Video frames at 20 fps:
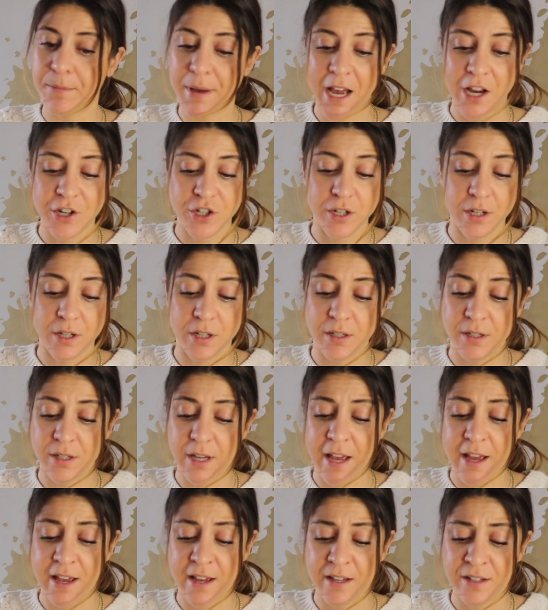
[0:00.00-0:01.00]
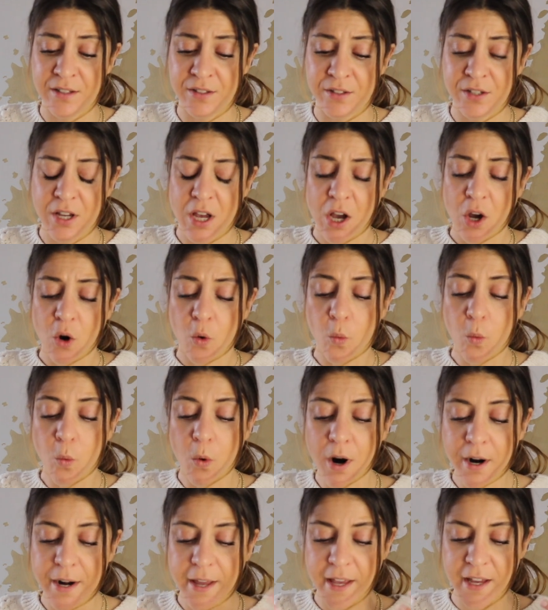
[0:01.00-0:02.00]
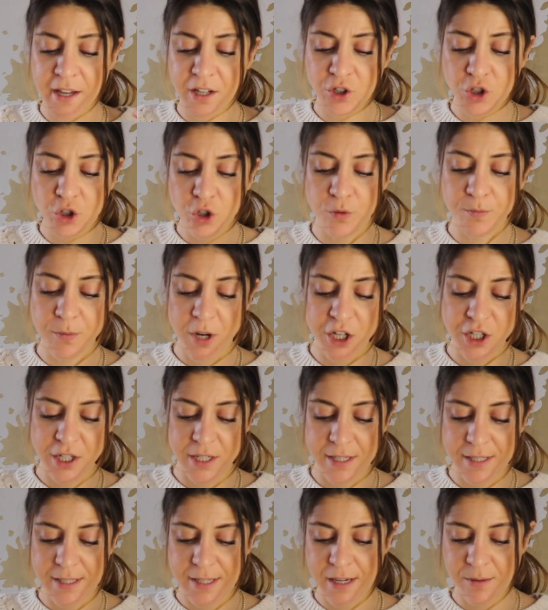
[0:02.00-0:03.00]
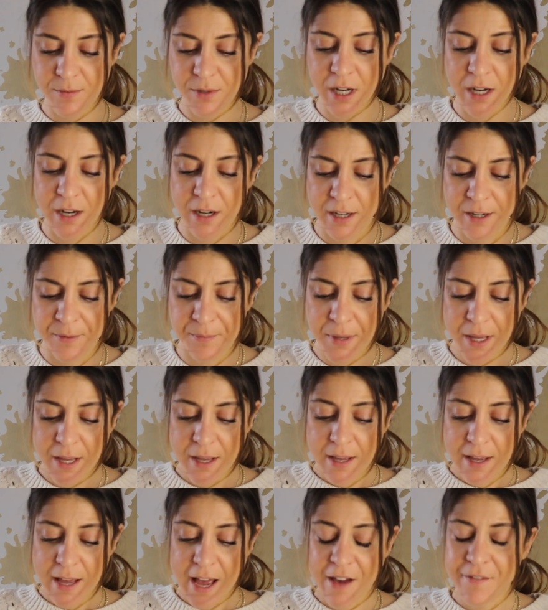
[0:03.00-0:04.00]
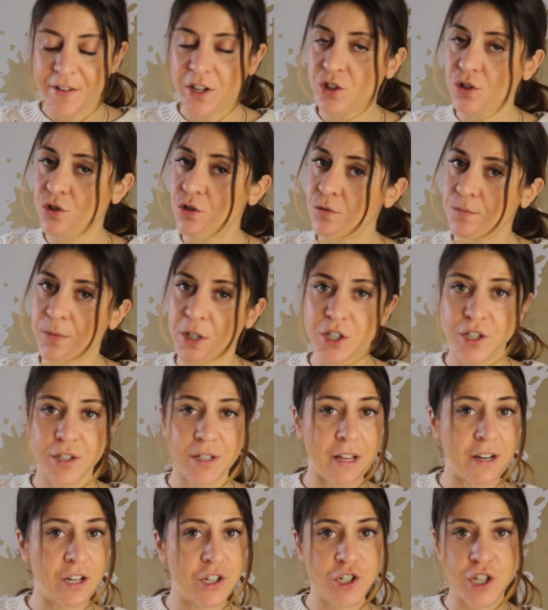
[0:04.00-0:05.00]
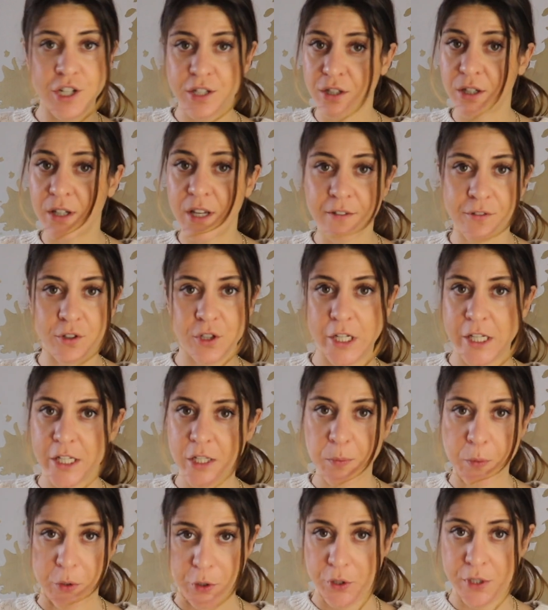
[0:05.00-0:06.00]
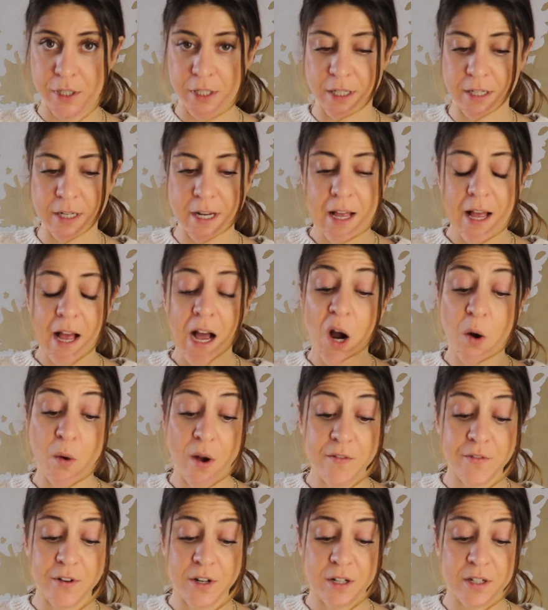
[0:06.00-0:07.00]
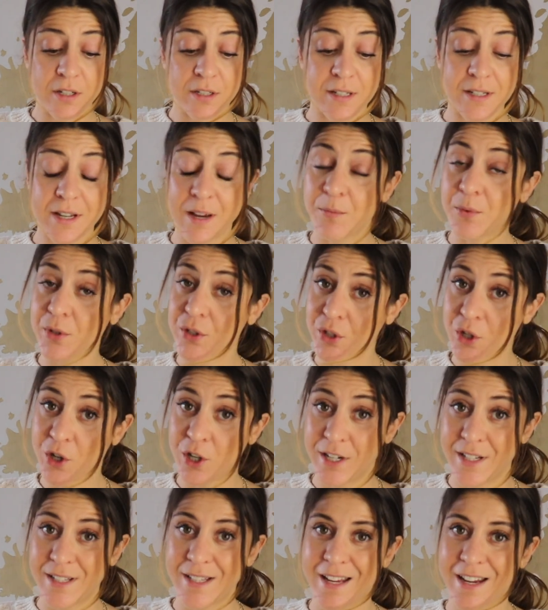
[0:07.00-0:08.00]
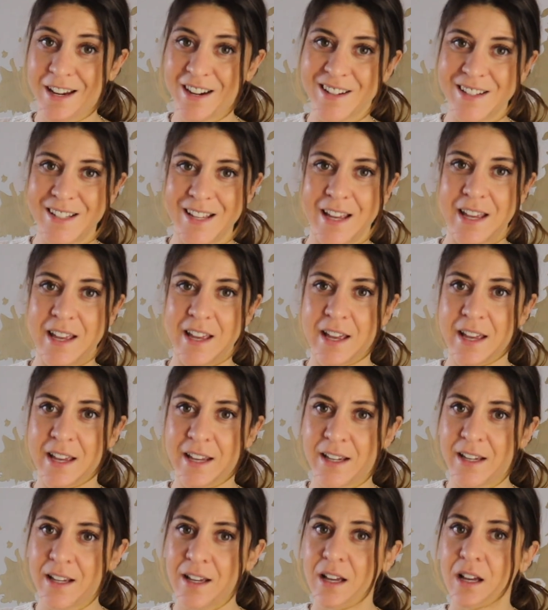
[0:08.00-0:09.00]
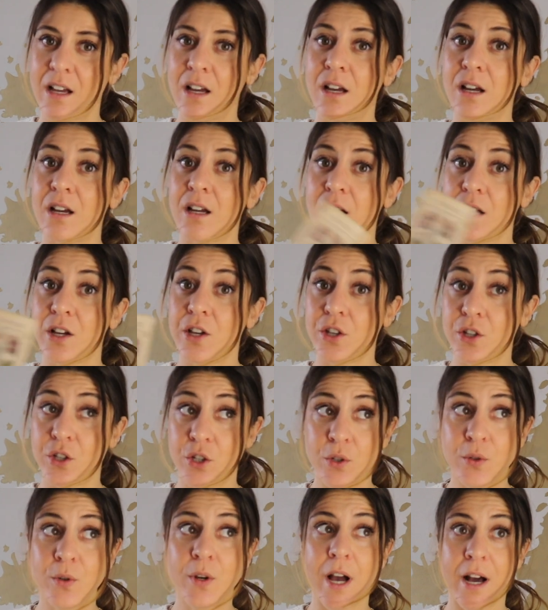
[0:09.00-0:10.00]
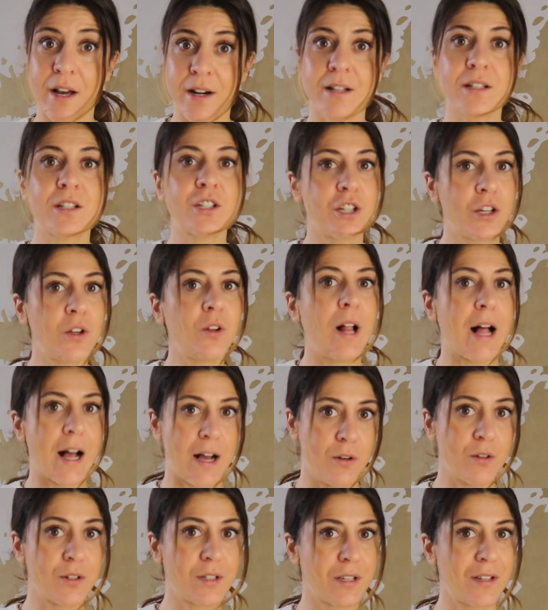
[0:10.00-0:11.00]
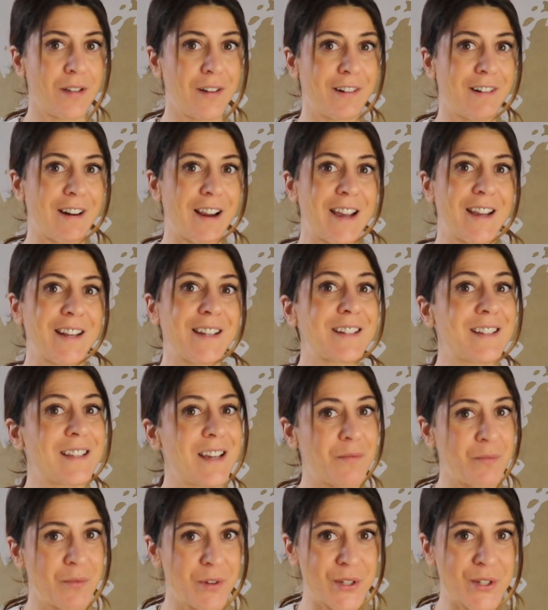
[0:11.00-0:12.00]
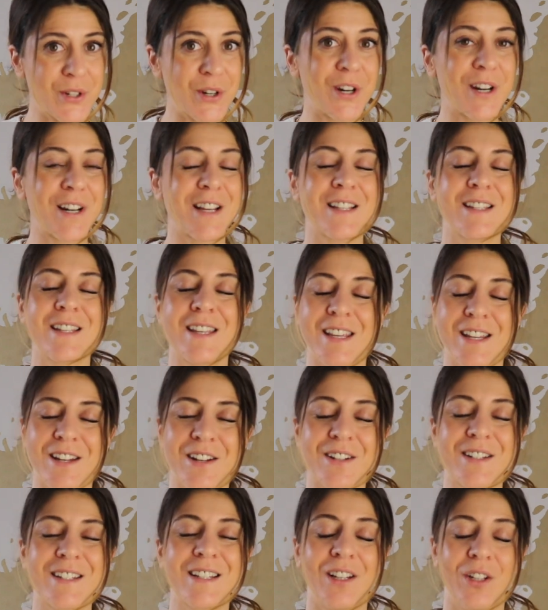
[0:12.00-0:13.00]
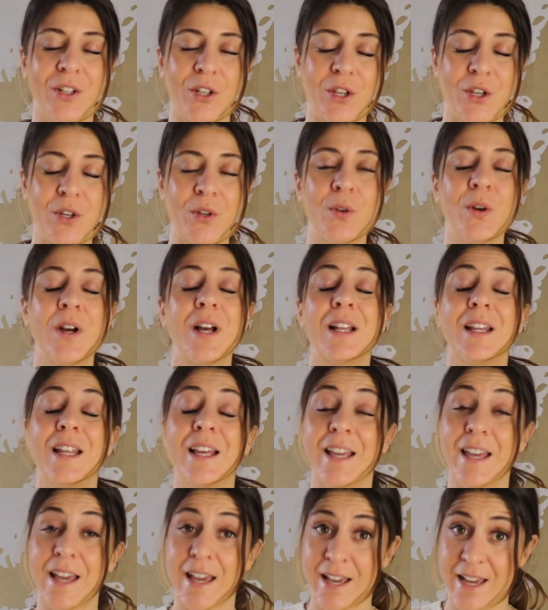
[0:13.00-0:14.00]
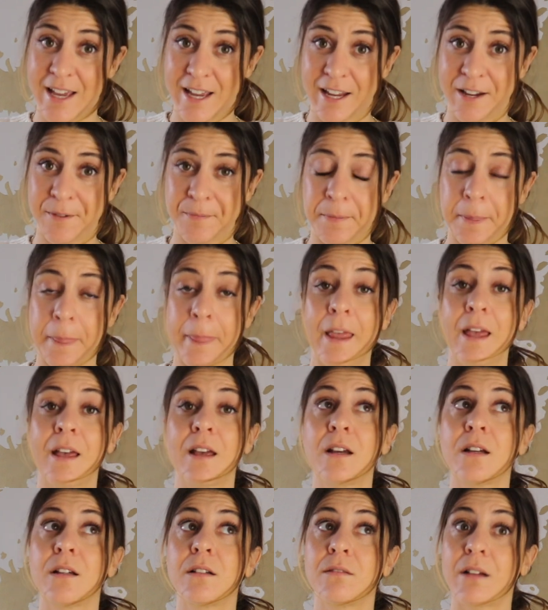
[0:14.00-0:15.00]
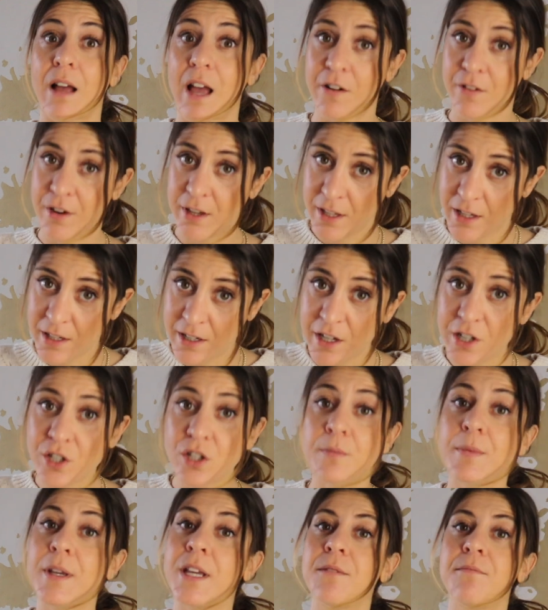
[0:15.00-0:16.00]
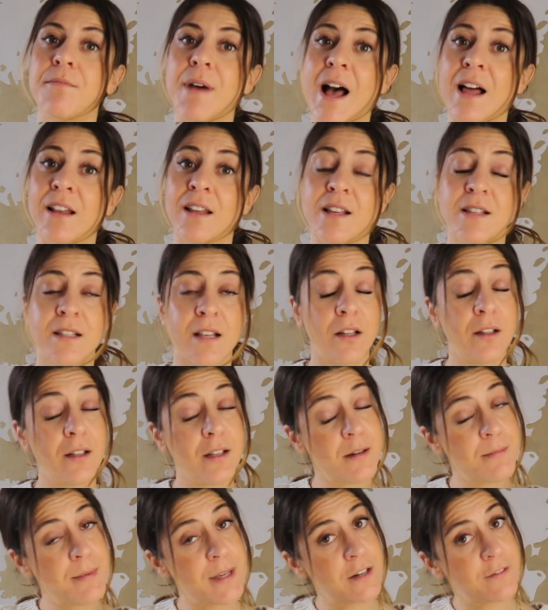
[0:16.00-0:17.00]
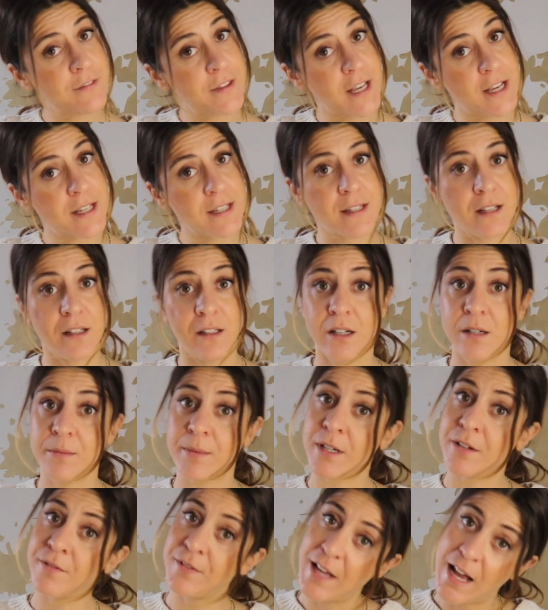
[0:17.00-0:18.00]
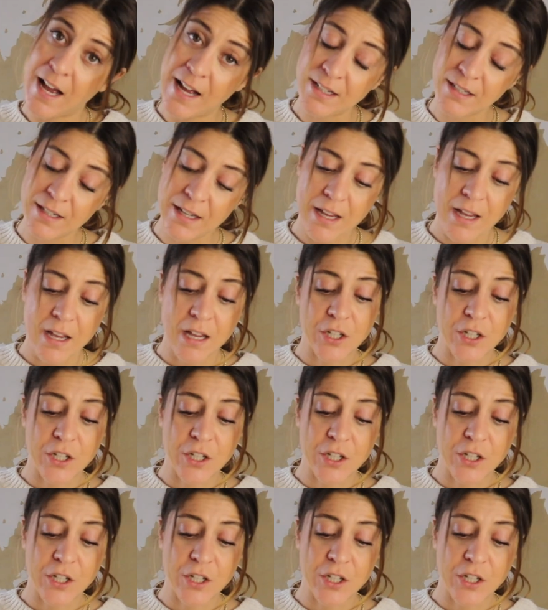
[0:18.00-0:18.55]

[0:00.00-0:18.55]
passionate and wanting too much at the same time having too much energy to give to this person however the temperance card is here saying you gotta chill out all right the temperance card is here telling you like hey Everything needs to be in balance, a little bit of this, a little bit of that.